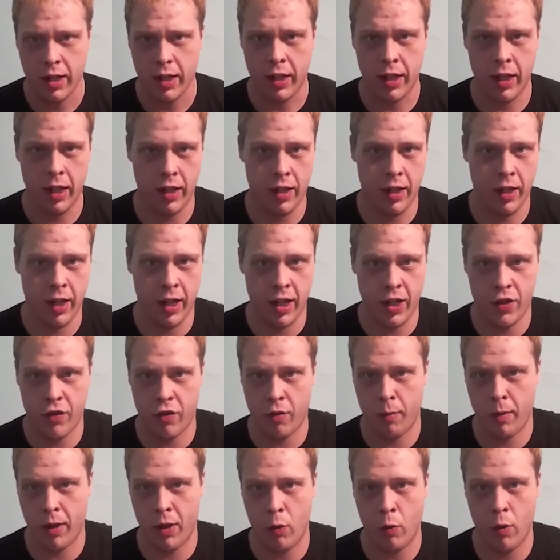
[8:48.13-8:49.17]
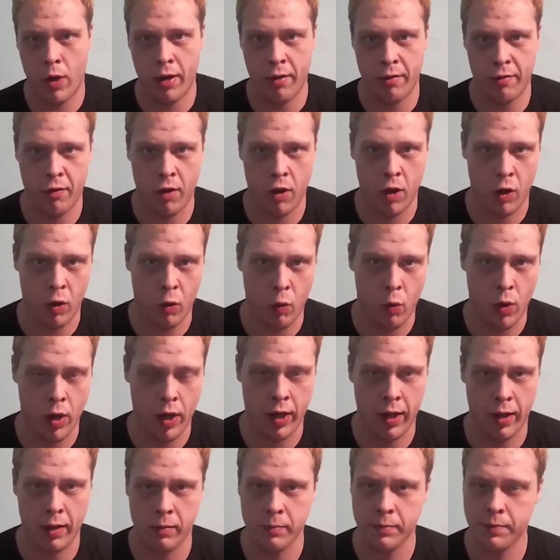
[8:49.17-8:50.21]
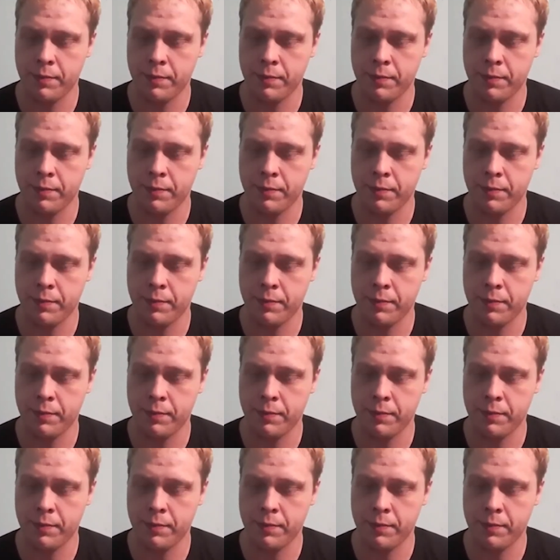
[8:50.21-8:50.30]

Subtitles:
getting hits from, like, way far away.